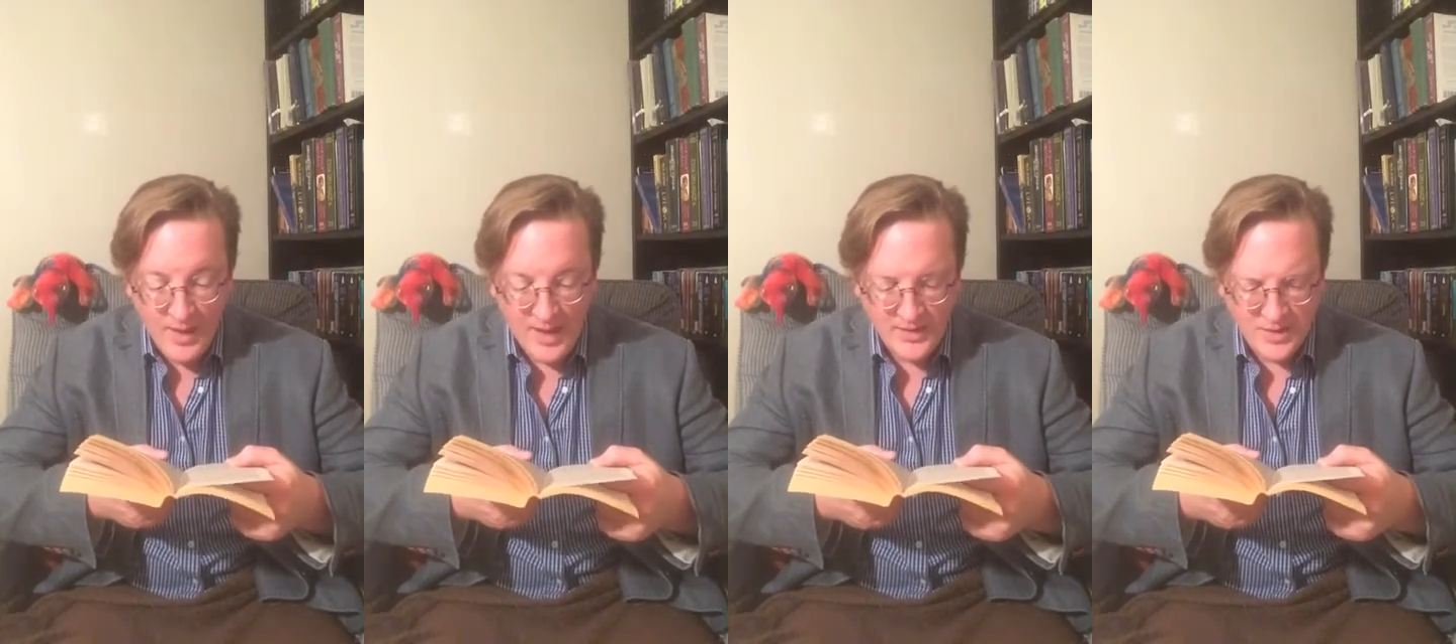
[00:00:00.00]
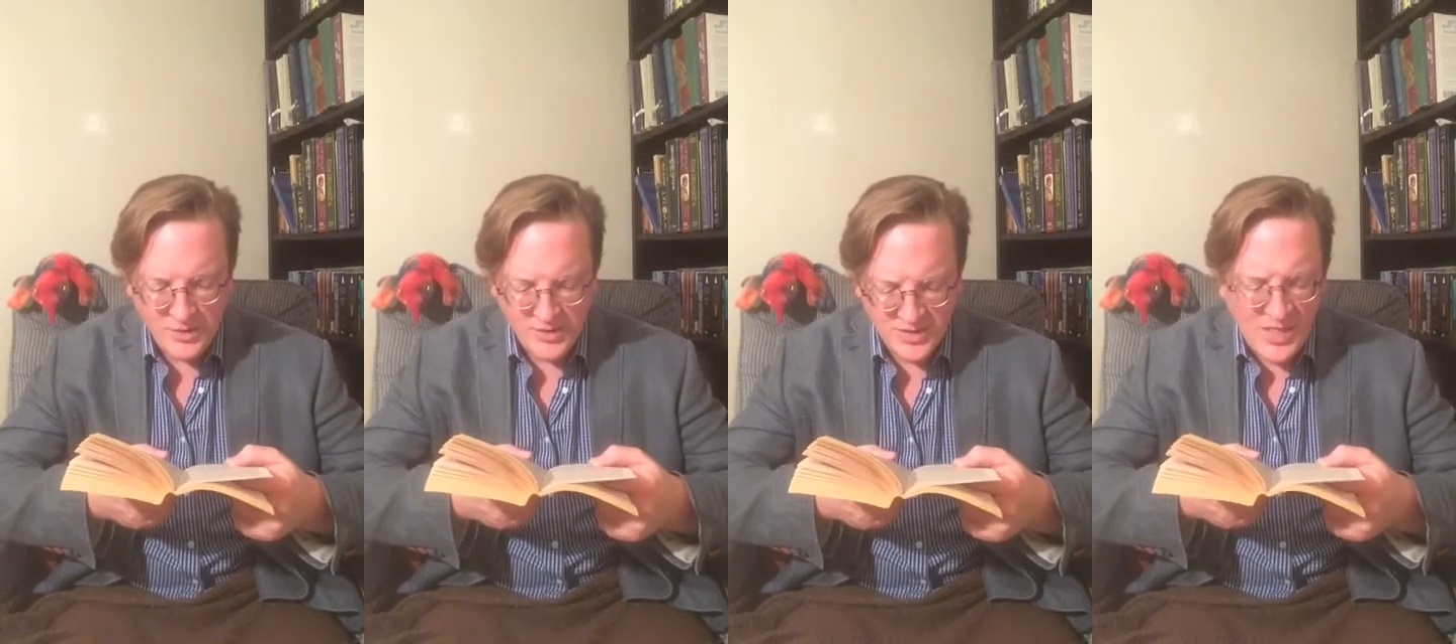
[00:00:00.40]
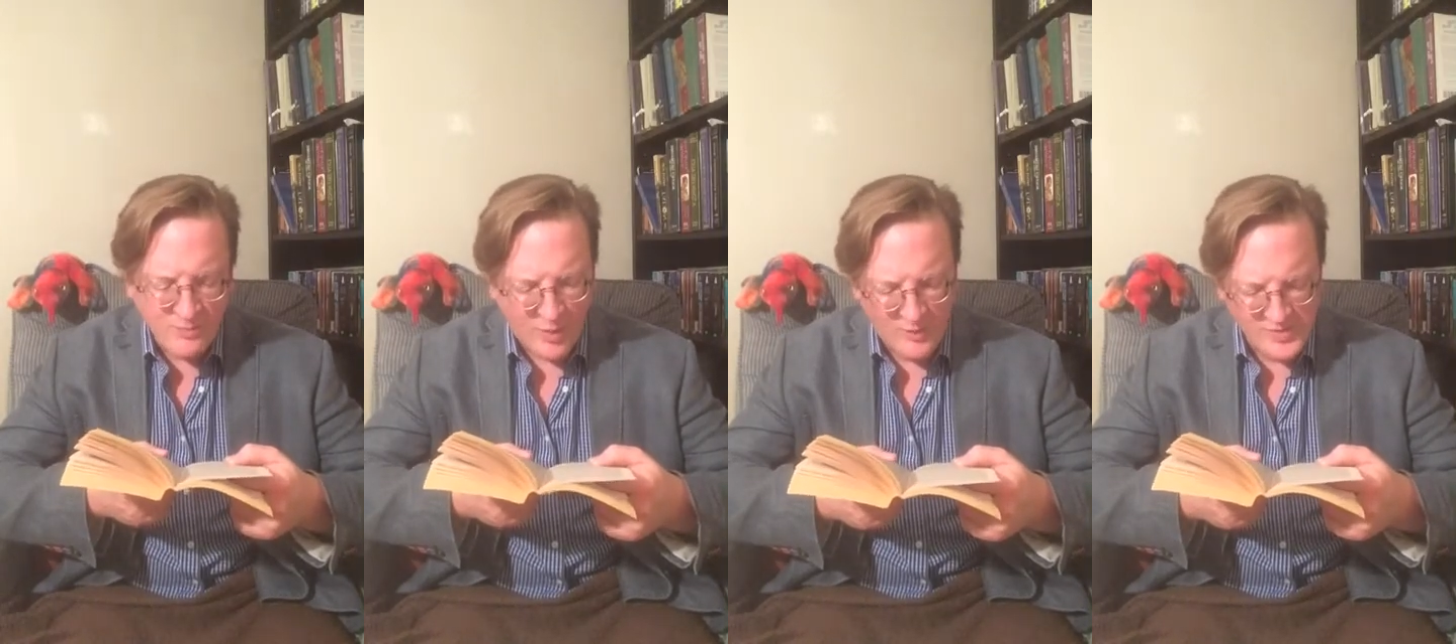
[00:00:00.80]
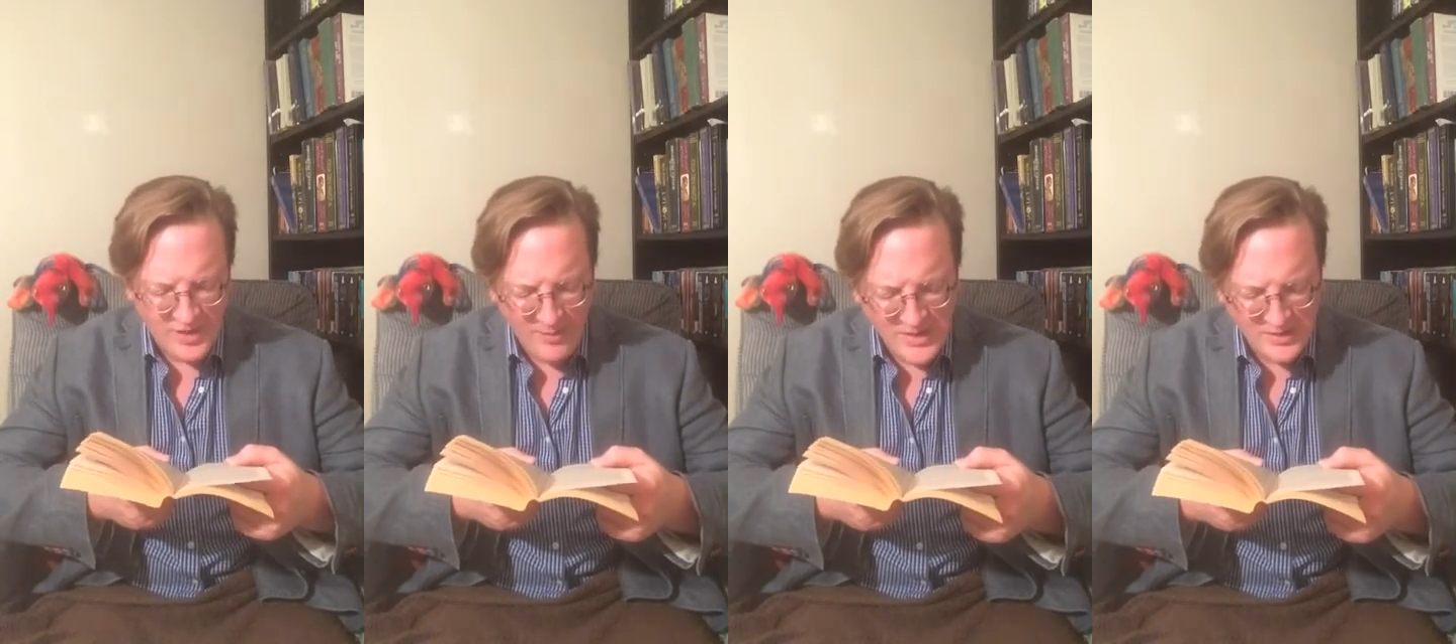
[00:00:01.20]
and get your seat bones
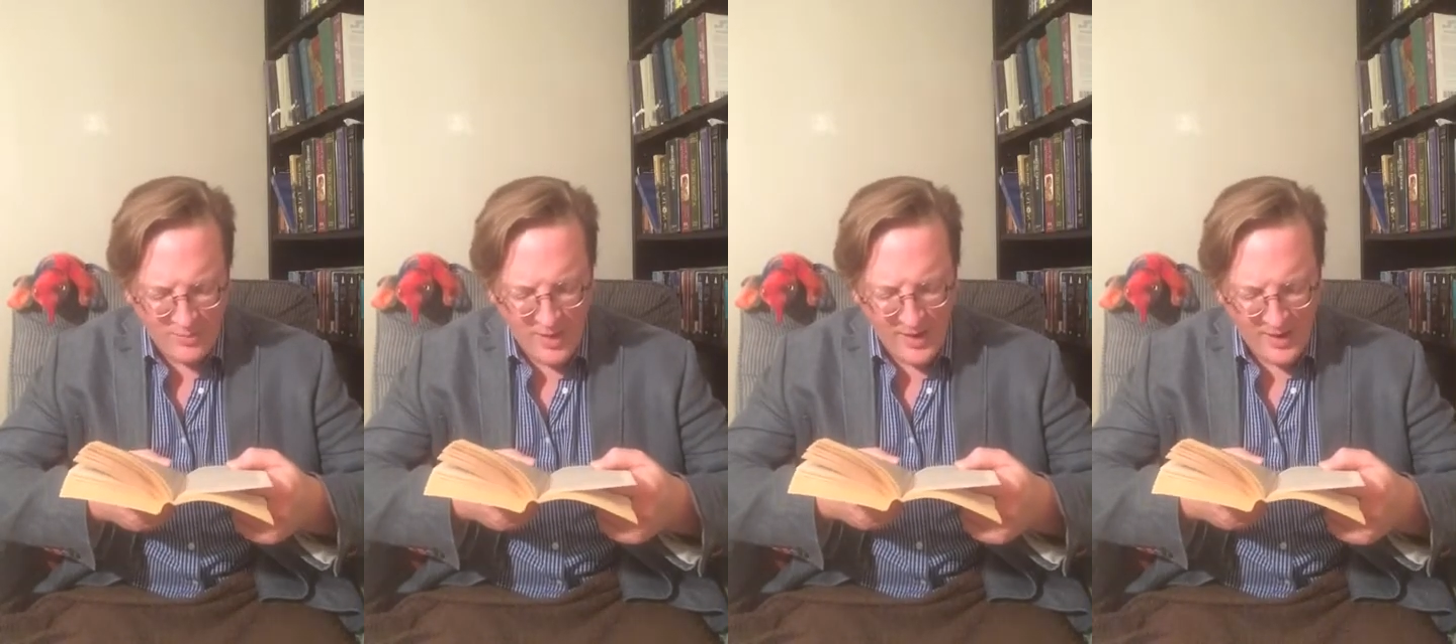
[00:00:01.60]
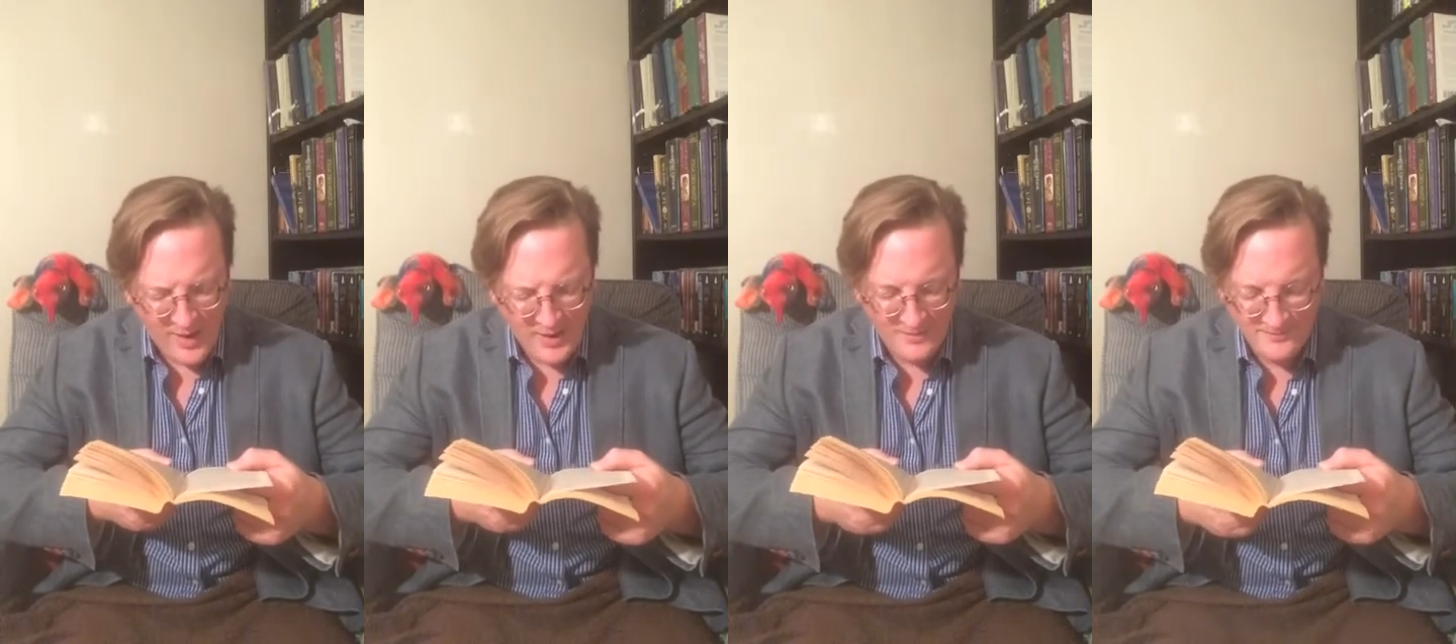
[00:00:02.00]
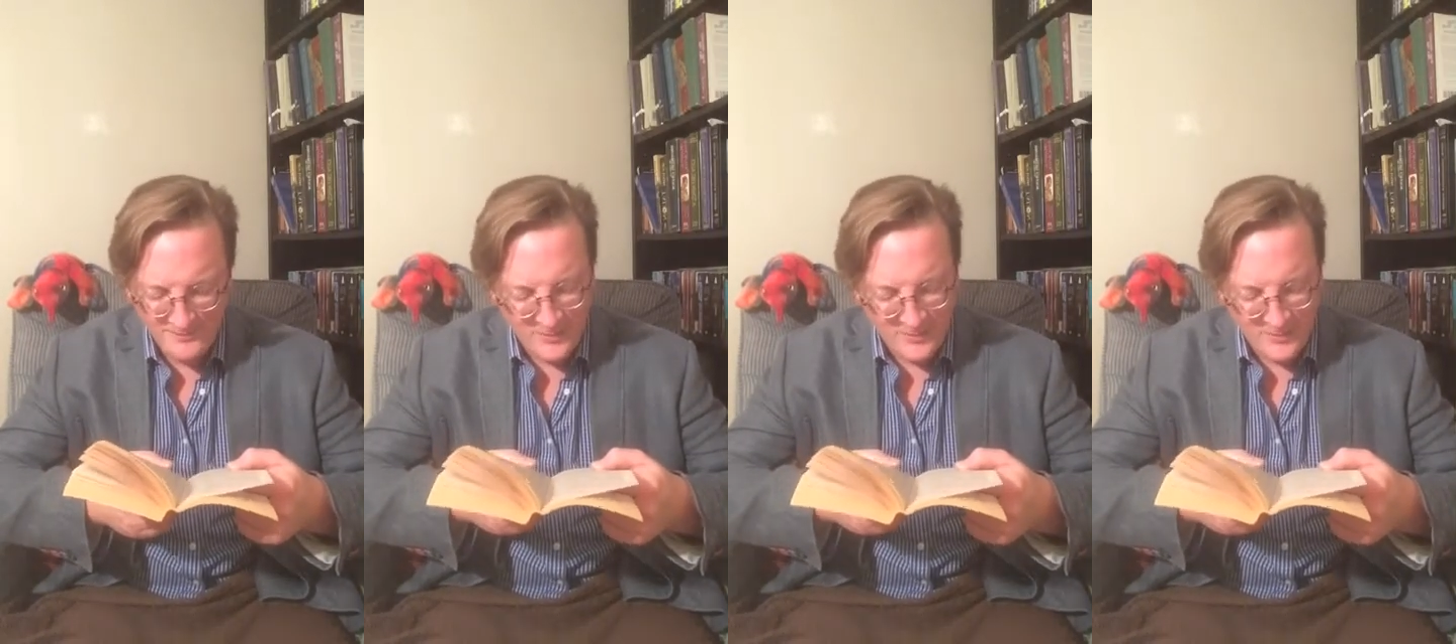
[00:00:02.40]
out of my spine."